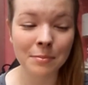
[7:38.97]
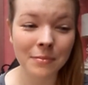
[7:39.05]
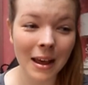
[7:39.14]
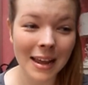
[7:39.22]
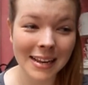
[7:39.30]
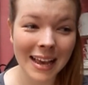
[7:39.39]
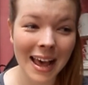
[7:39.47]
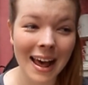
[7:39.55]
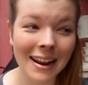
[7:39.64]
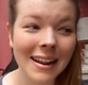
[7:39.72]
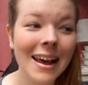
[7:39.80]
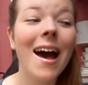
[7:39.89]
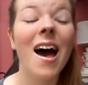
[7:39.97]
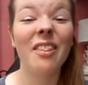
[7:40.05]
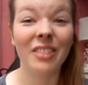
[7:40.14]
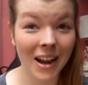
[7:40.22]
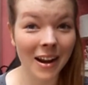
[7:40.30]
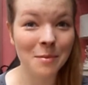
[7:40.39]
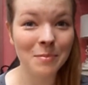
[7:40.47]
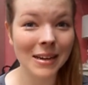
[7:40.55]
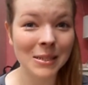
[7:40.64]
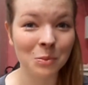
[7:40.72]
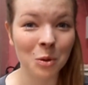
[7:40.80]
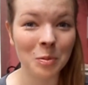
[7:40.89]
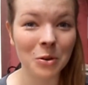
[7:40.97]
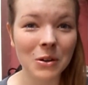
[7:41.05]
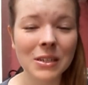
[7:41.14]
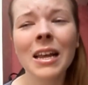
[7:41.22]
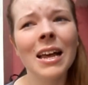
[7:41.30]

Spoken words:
I can, and then I can buy some more books.